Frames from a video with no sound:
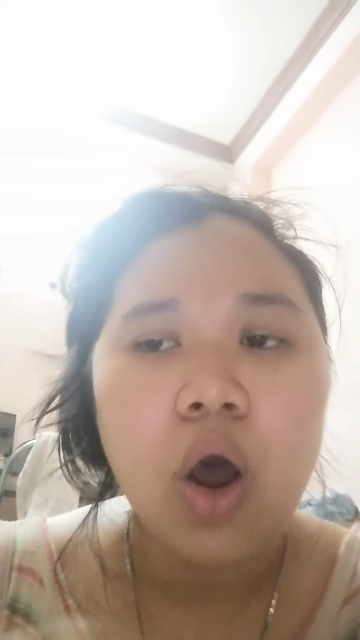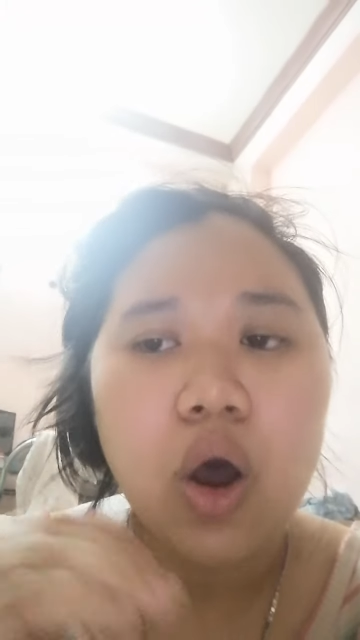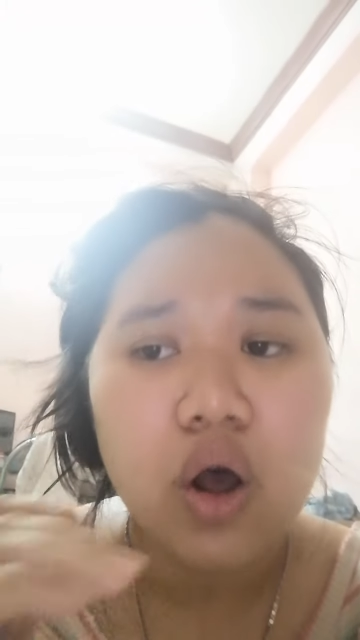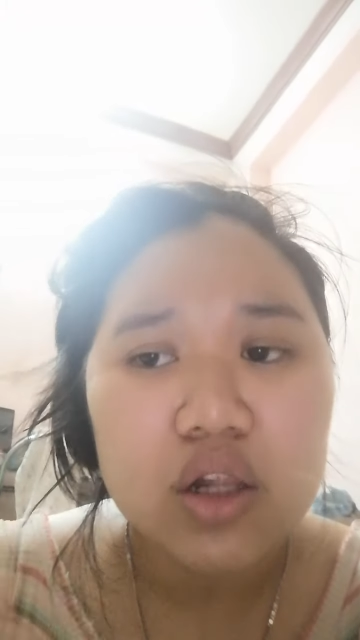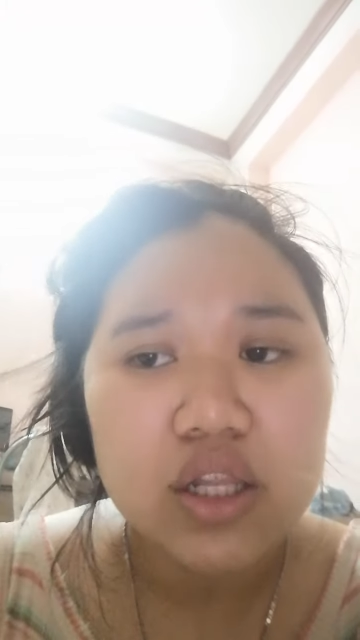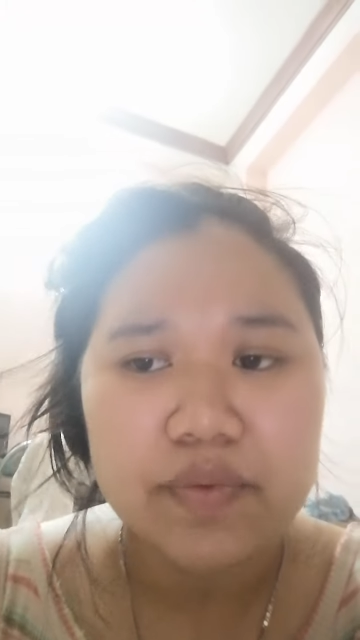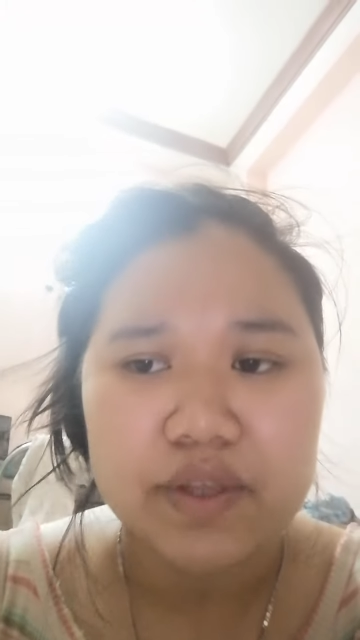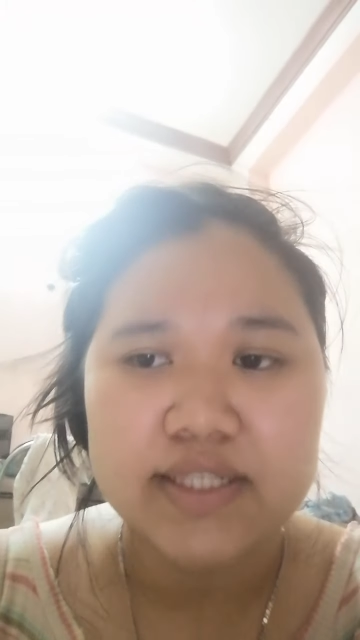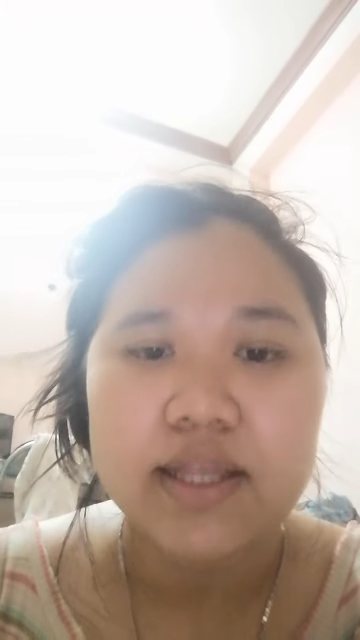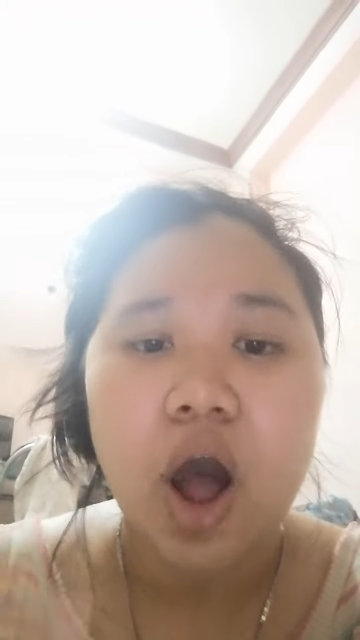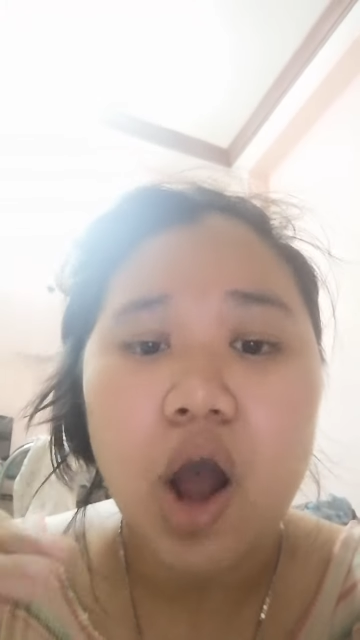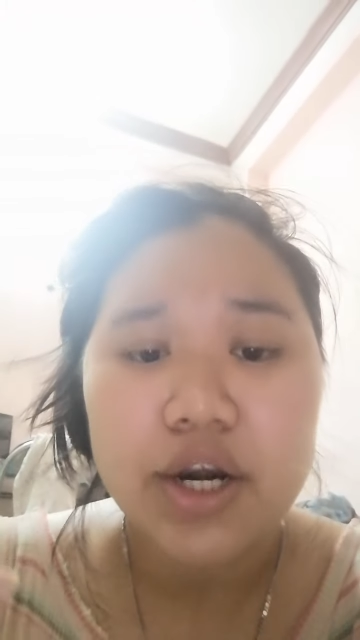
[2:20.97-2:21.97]
All of
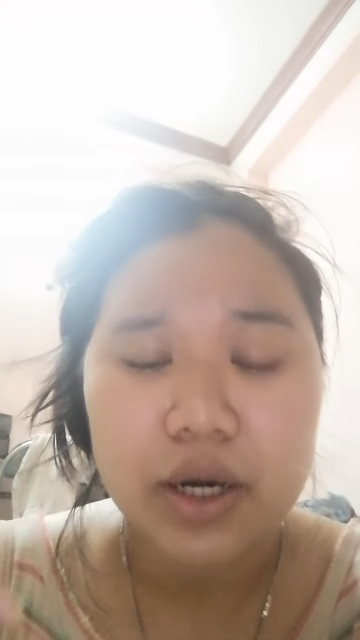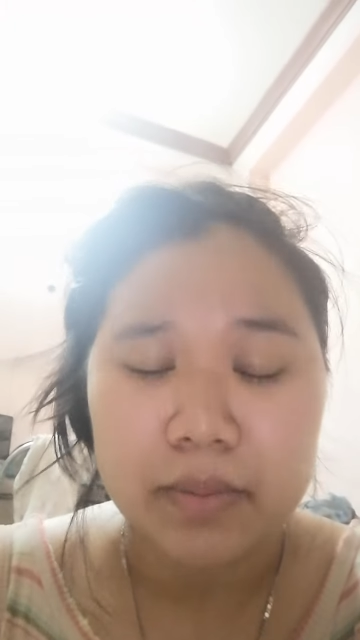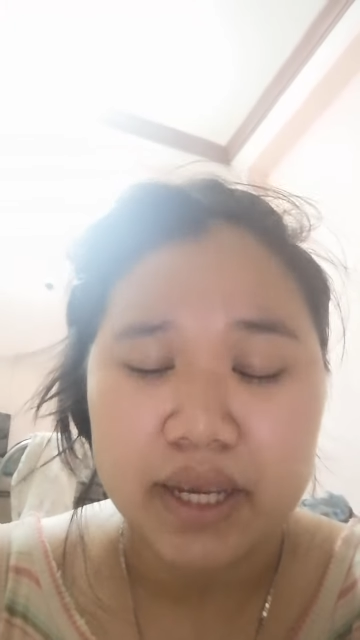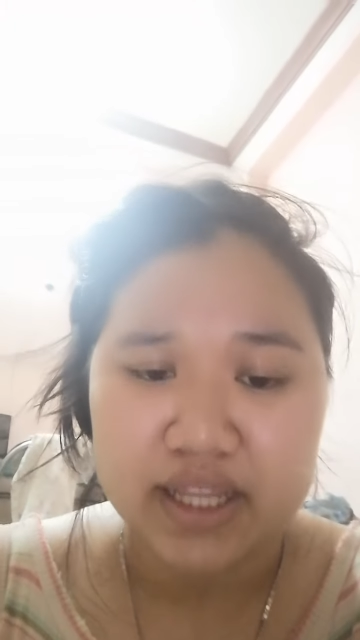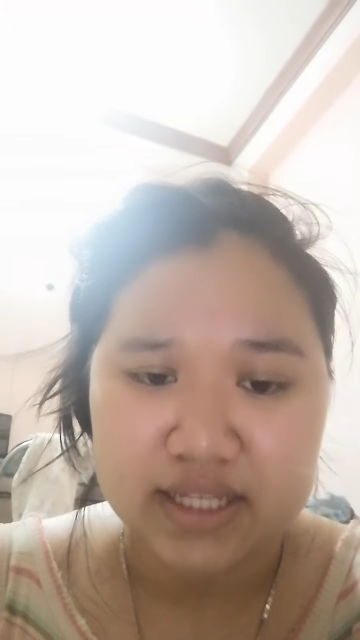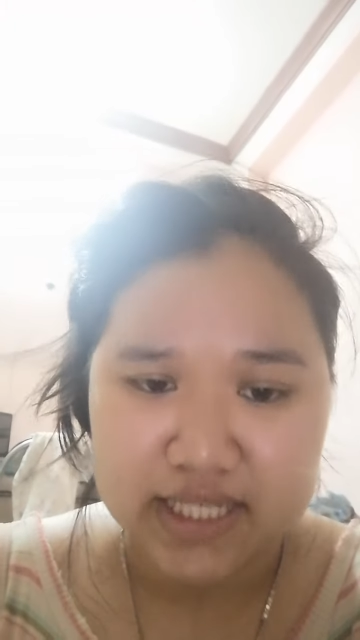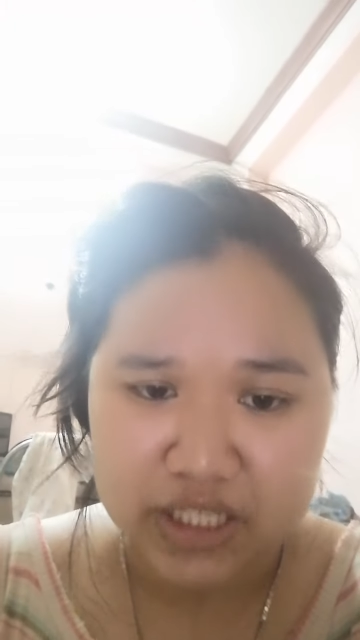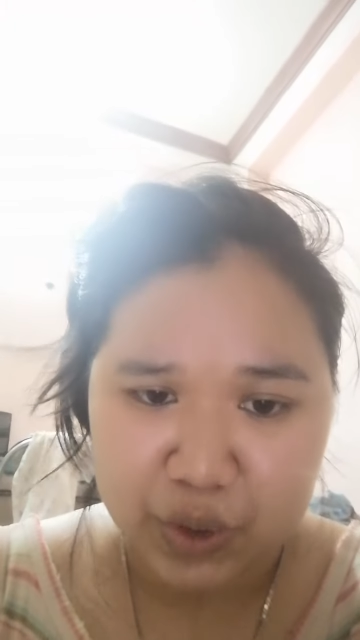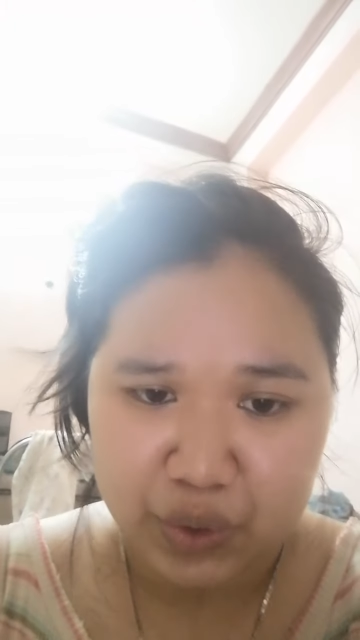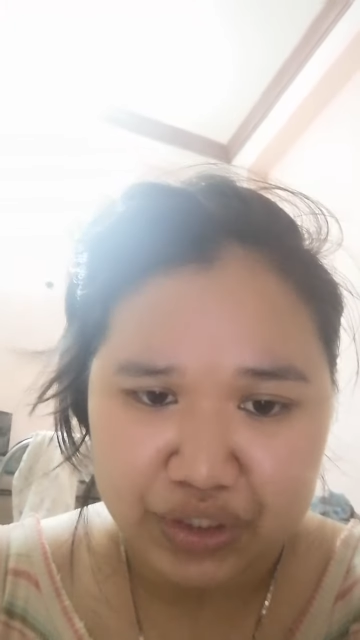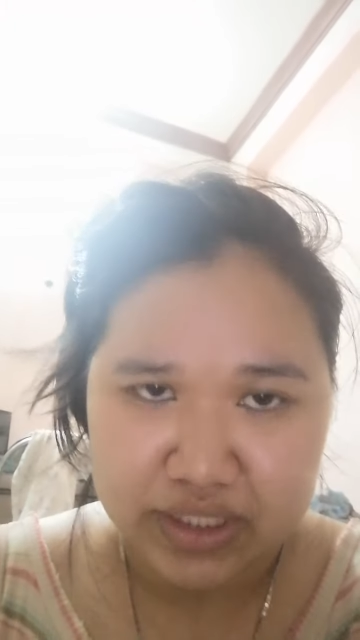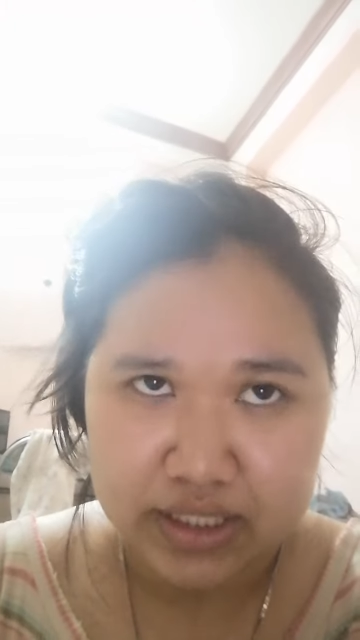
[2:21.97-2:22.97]
these are numbered in the
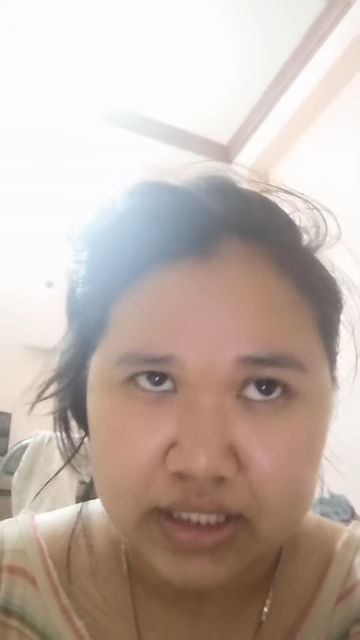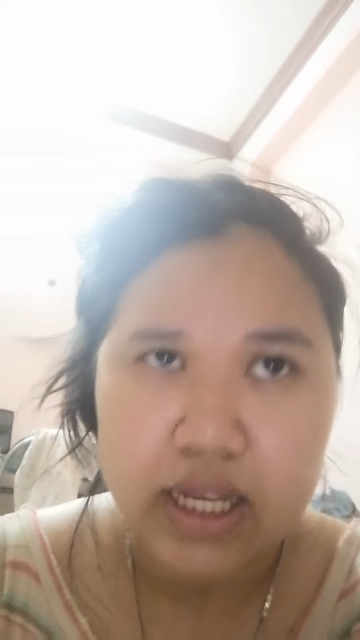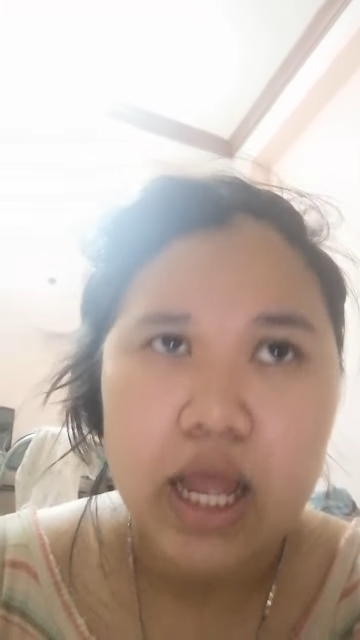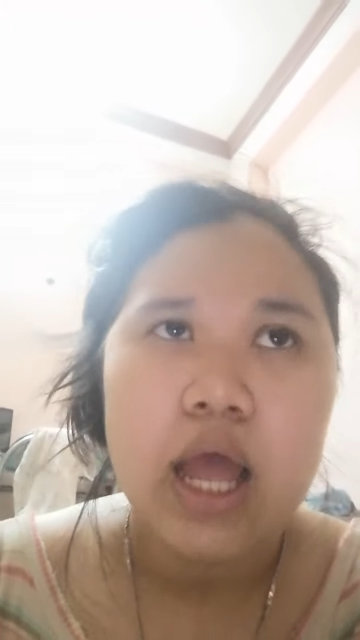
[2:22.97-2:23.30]
sequence.